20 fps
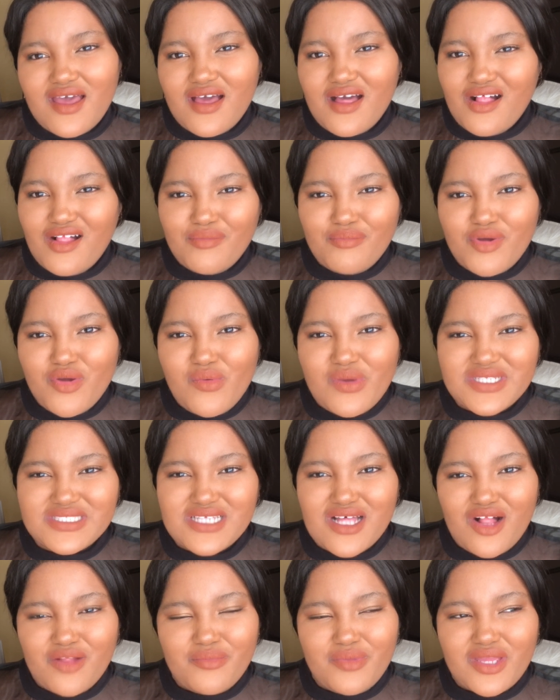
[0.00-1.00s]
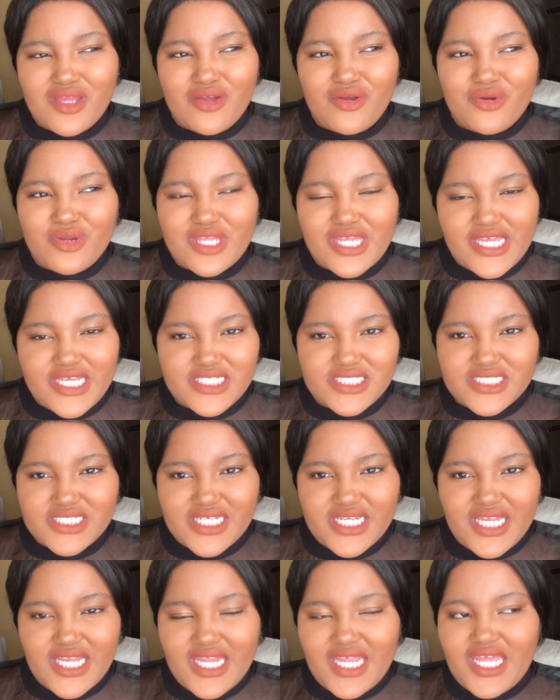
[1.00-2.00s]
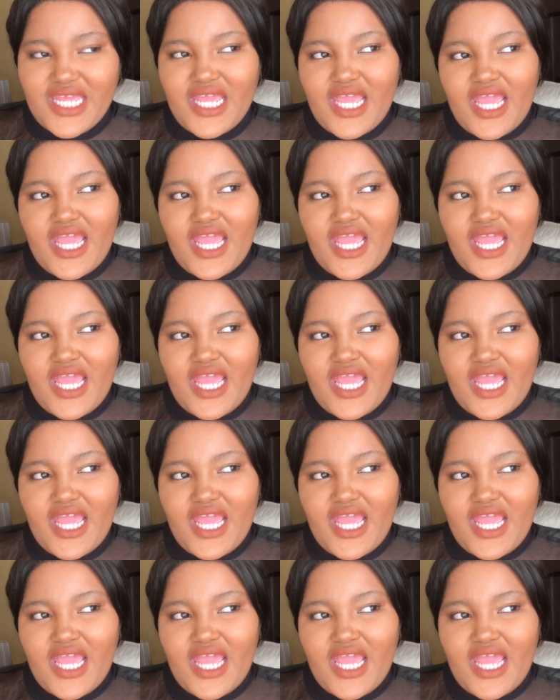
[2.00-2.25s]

helper was helping her occasionally.